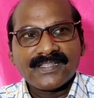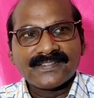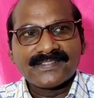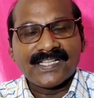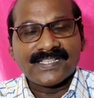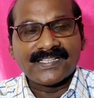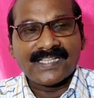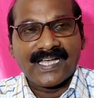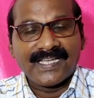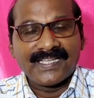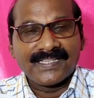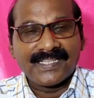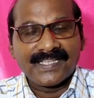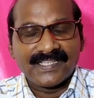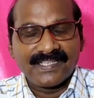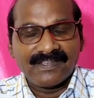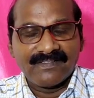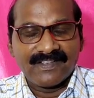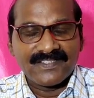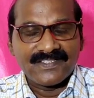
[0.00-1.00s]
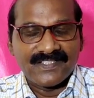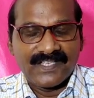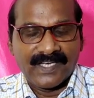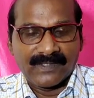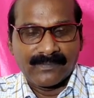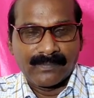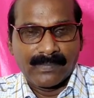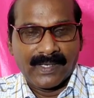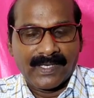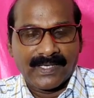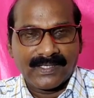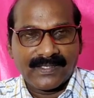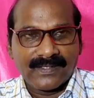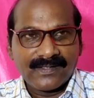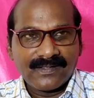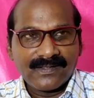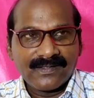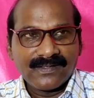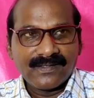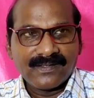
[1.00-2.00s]
So, in the given
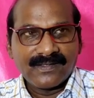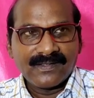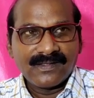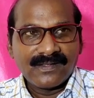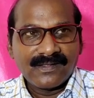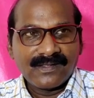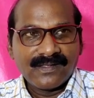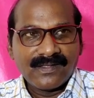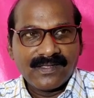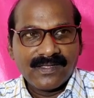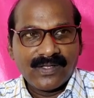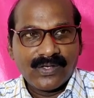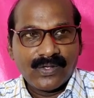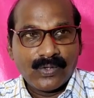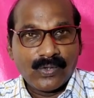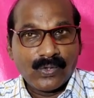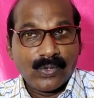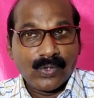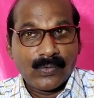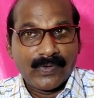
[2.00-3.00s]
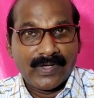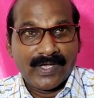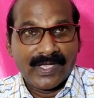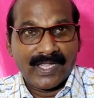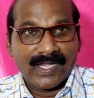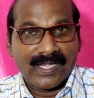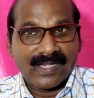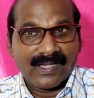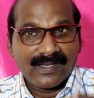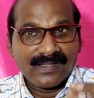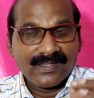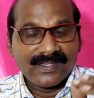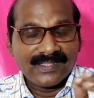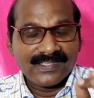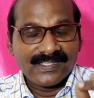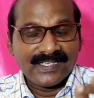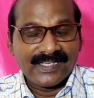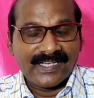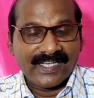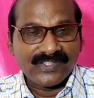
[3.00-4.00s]
statement, nowhere,
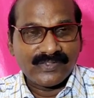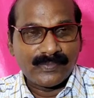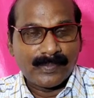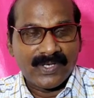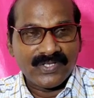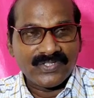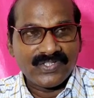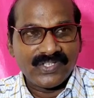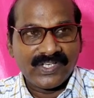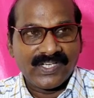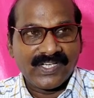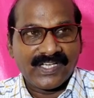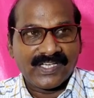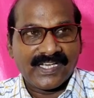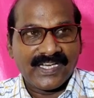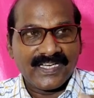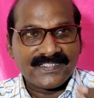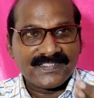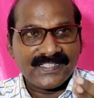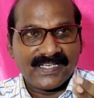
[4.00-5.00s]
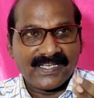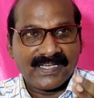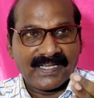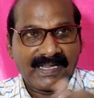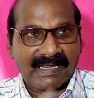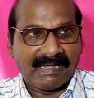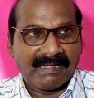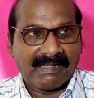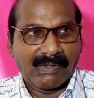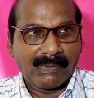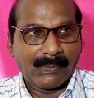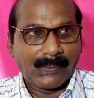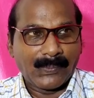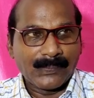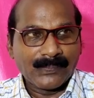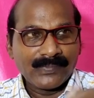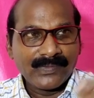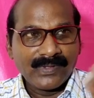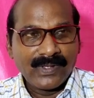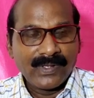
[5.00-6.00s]
that expression indicates negative.
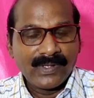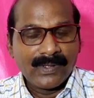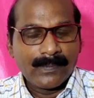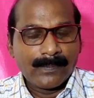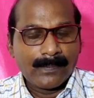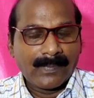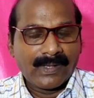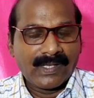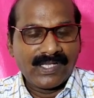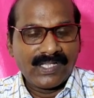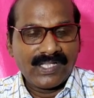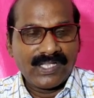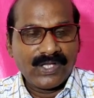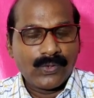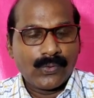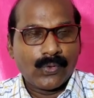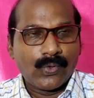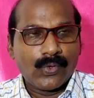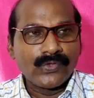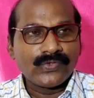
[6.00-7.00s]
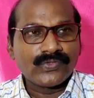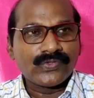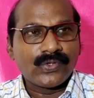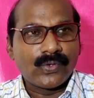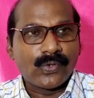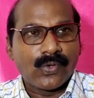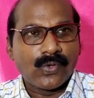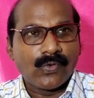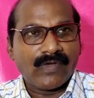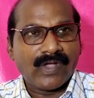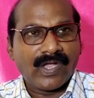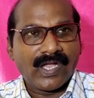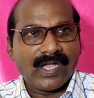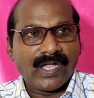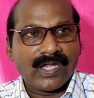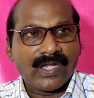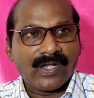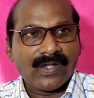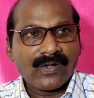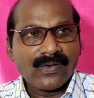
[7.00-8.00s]
Money goes
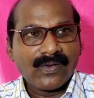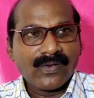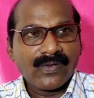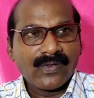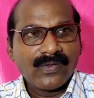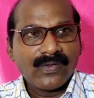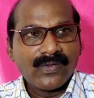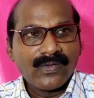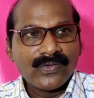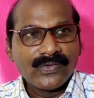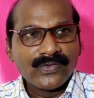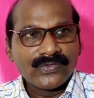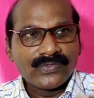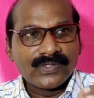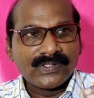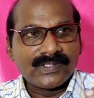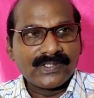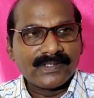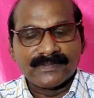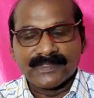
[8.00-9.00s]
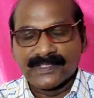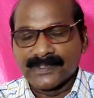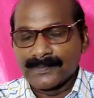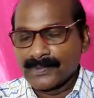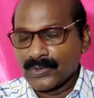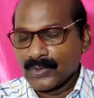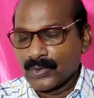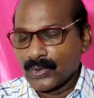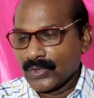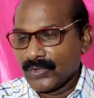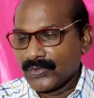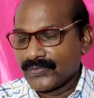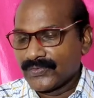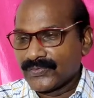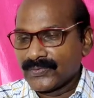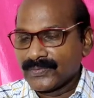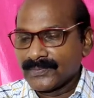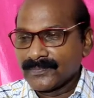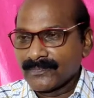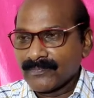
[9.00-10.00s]
nowhere. So, the verb
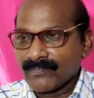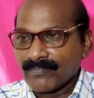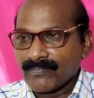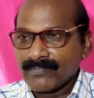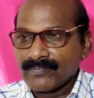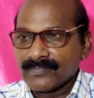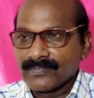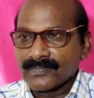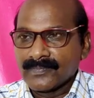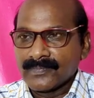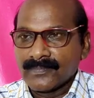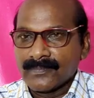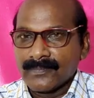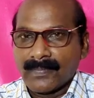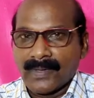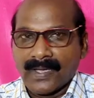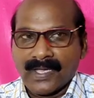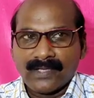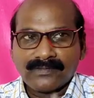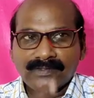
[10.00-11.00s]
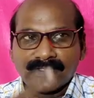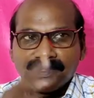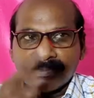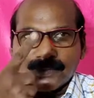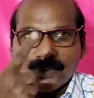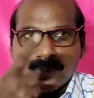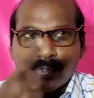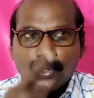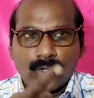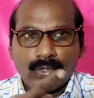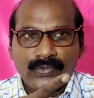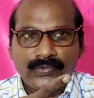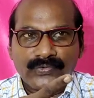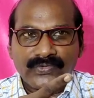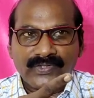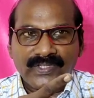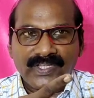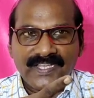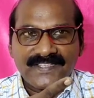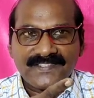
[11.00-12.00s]
goes, main verb
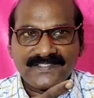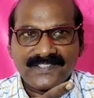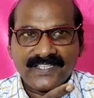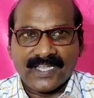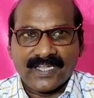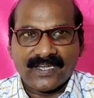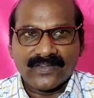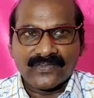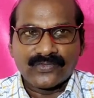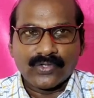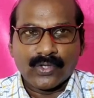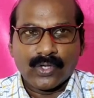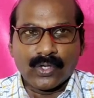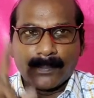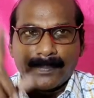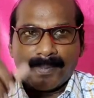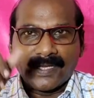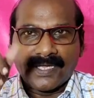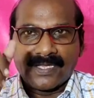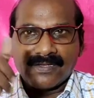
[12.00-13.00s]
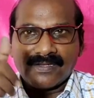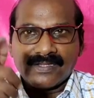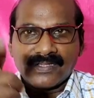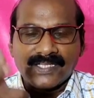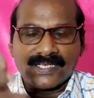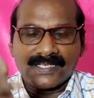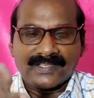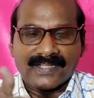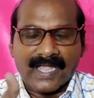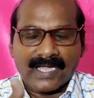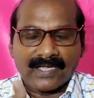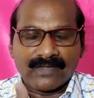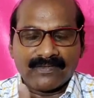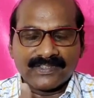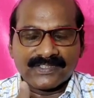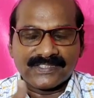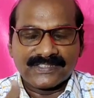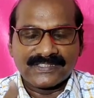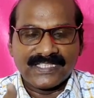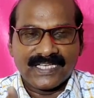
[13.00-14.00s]
goes is there. So, begin the
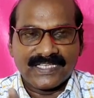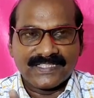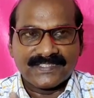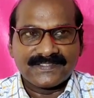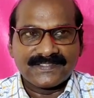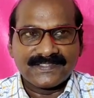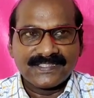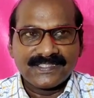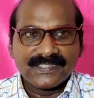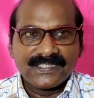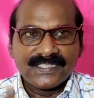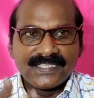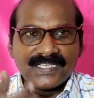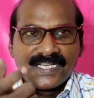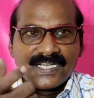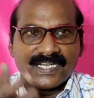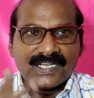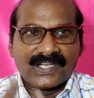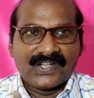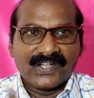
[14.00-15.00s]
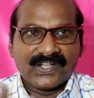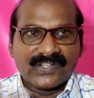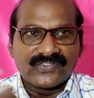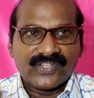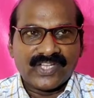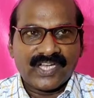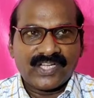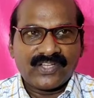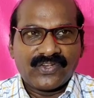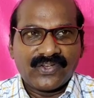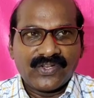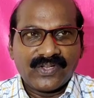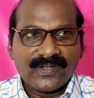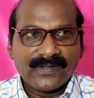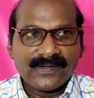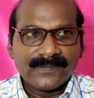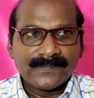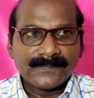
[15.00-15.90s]
tag with does. Does it?